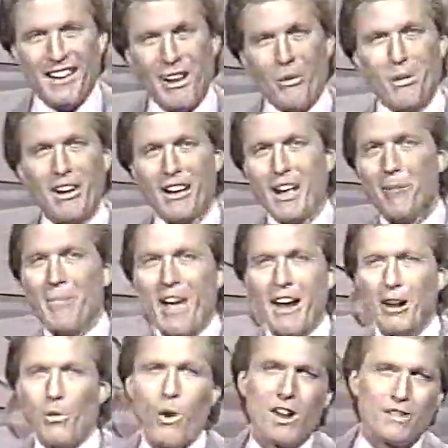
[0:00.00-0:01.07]
We're going to come back
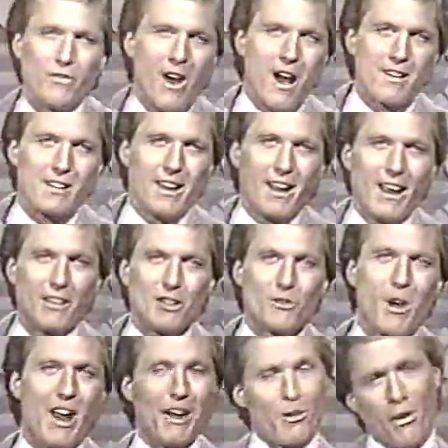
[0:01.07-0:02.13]
and watch Von take on the
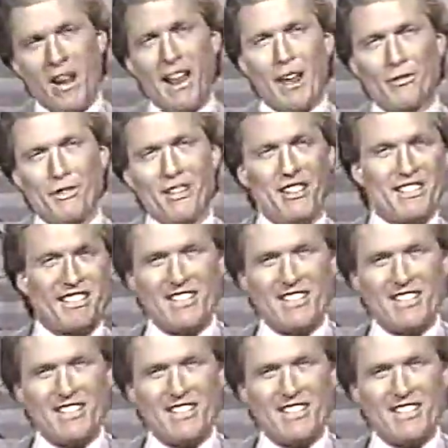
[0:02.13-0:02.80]
Dragon right after this.